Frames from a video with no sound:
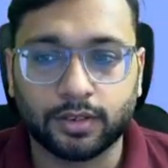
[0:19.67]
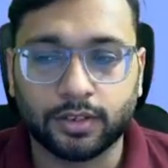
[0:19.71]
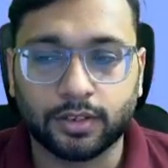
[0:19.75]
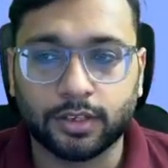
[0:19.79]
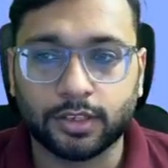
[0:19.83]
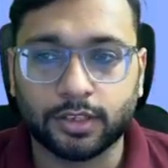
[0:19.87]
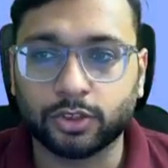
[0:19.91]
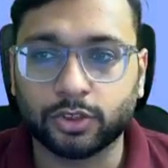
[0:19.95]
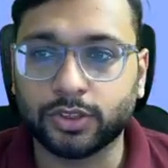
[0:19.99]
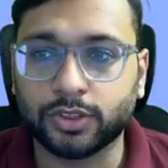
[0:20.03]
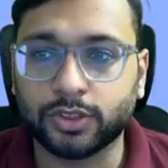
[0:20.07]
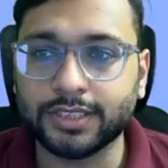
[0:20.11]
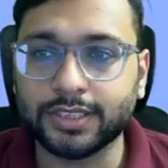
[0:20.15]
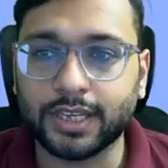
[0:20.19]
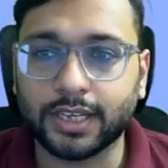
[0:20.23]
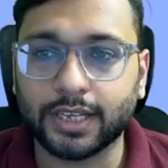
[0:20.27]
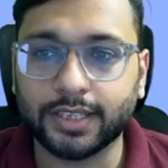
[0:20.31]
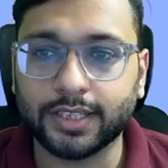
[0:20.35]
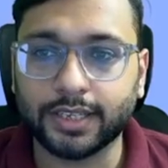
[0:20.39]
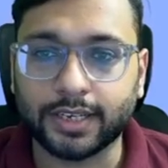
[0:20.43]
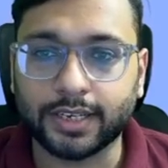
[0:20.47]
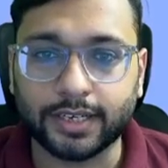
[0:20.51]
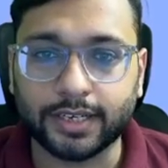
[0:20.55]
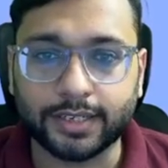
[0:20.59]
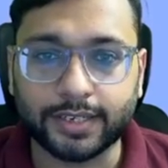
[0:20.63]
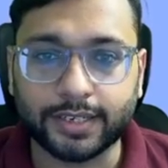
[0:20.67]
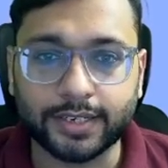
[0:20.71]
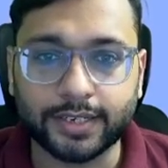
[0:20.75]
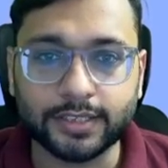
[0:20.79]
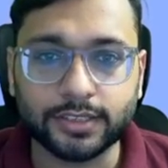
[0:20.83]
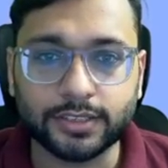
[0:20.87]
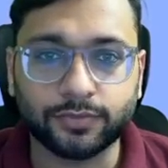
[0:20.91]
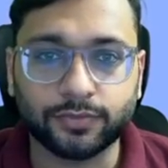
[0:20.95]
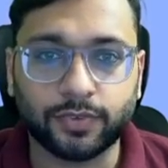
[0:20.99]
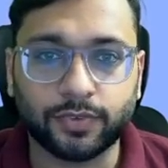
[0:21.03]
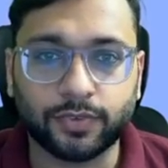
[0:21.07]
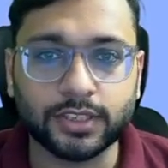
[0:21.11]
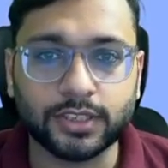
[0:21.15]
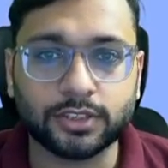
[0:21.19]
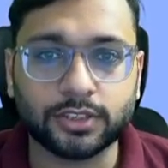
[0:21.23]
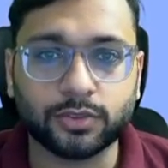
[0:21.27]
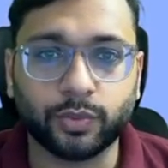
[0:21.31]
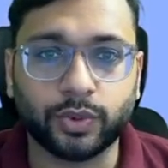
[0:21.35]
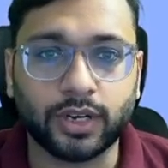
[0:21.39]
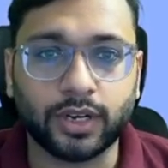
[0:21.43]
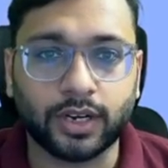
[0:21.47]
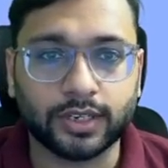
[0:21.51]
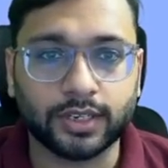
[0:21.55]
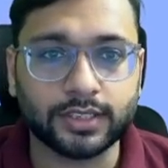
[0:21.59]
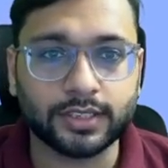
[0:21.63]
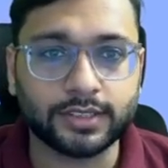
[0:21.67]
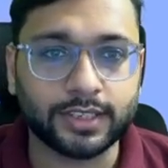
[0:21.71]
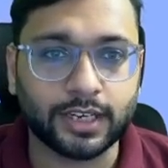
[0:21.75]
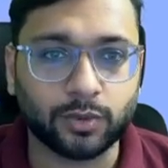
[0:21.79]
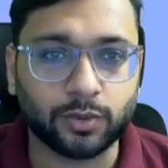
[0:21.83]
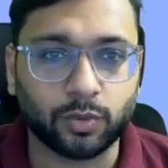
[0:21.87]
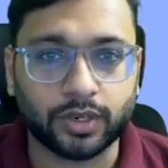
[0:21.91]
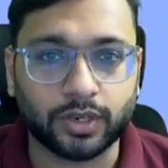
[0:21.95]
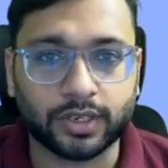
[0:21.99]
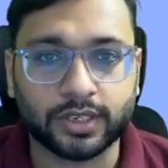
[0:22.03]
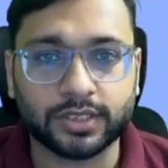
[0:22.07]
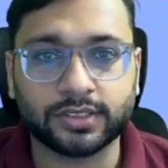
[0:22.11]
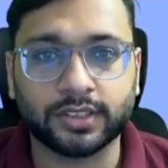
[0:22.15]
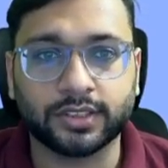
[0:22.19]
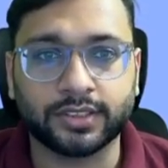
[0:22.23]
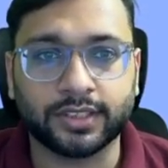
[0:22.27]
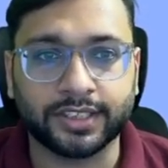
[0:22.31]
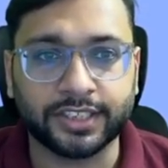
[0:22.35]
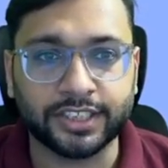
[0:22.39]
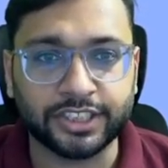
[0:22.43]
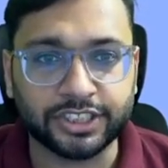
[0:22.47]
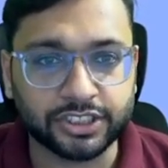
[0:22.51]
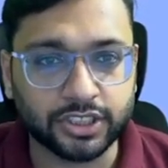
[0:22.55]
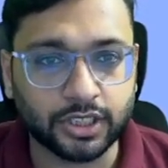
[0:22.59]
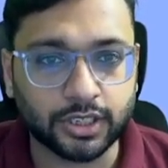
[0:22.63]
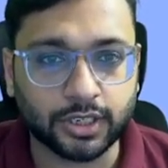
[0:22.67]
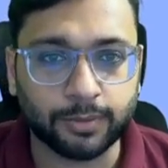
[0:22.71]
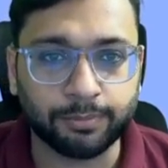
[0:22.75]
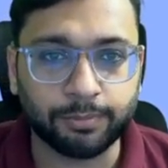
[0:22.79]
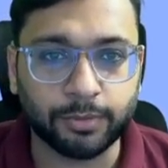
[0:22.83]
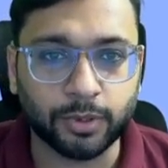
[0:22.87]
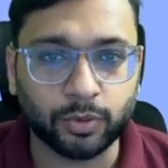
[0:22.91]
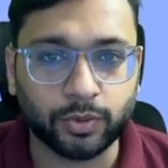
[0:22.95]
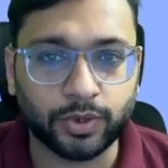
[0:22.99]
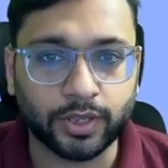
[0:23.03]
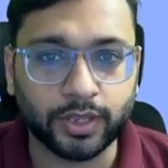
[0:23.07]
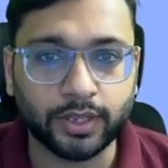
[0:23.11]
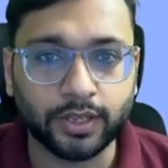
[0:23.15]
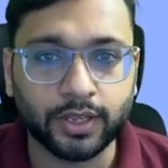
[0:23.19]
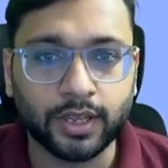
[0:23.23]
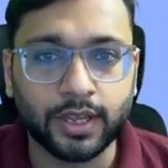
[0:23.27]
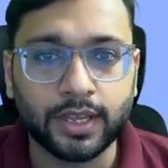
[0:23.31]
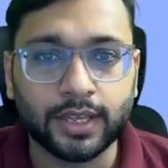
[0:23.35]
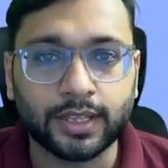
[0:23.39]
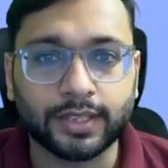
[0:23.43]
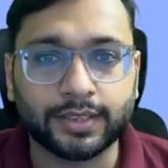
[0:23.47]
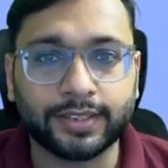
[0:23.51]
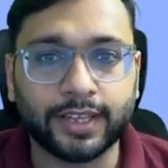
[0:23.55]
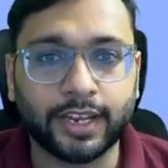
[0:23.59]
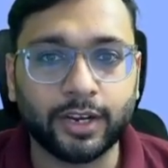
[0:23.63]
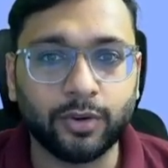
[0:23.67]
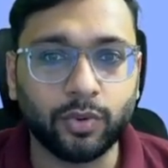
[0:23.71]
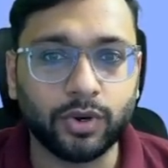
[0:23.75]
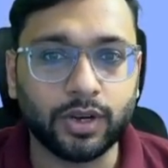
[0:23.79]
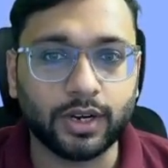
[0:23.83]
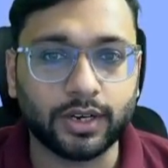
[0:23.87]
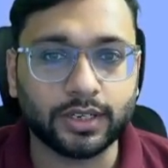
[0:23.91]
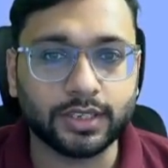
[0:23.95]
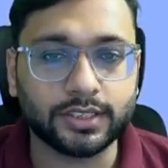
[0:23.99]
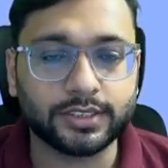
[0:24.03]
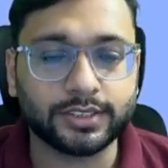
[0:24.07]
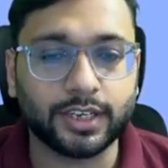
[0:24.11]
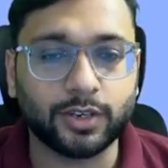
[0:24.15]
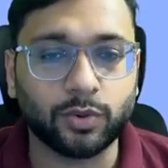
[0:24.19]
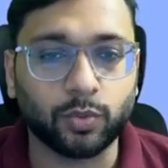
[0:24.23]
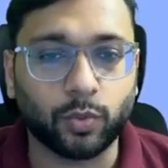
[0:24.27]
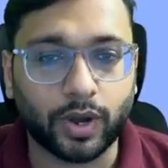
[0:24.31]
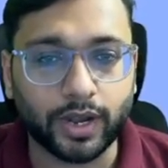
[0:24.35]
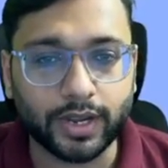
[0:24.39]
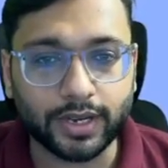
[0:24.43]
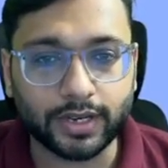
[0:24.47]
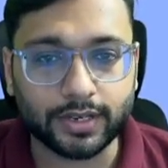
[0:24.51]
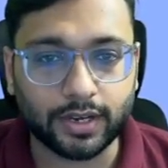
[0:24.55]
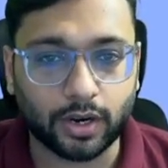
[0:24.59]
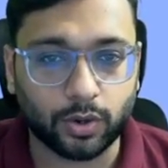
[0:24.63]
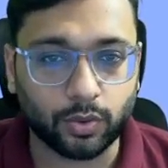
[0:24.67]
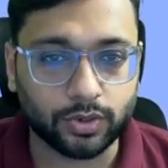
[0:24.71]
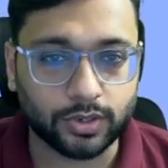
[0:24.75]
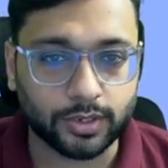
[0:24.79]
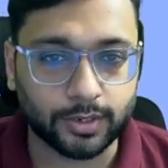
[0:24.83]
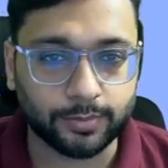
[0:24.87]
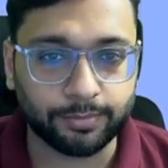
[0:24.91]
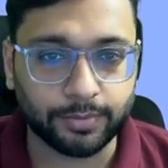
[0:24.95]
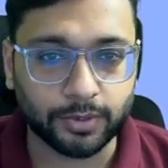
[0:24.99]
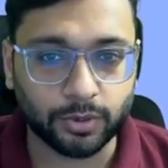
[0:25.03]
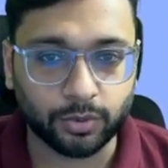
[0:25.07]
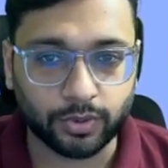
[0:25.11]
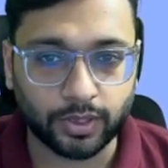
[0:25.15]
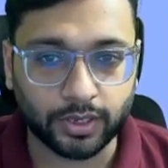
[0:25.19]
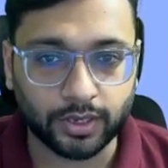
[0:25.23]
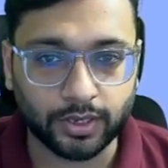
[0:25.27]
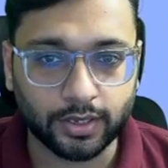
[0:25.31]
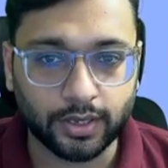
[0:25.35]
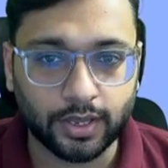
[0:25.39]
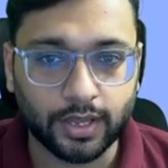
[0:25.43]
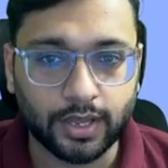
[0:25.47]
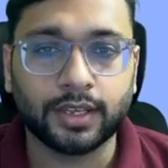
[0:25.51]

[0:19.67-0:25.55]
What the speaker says: So these are the contents. First, we'll understand what is the traditional computing. Then we'll understand why cloud computing.